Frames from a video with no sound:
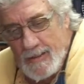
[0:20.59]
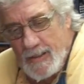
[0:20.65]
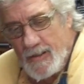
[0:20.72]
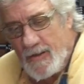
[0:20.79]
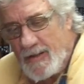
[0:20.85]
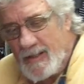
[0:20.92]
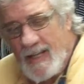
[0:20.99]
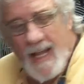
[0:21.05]
You
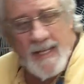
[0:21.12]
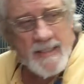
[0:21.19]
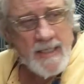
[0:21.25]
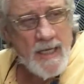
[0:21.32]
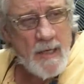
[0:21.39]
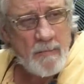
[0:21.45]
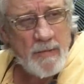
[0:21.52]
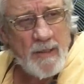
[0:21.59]
know, the last
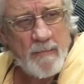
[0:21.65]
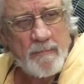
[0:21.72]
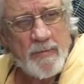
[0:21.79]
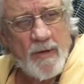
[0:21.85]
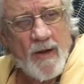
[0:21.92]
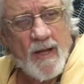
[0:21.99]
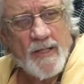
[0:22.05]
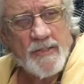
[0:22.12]
couple of
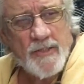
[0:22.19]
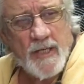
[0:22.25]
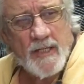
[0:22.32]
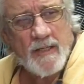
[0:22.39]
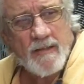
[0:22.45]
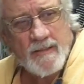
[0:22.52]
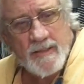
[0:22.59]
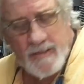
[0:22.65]

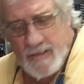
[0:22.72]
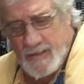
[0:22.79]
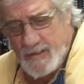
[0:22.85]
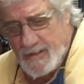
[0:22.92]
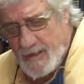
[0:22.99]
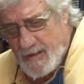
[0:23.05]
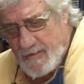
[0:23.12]
projects that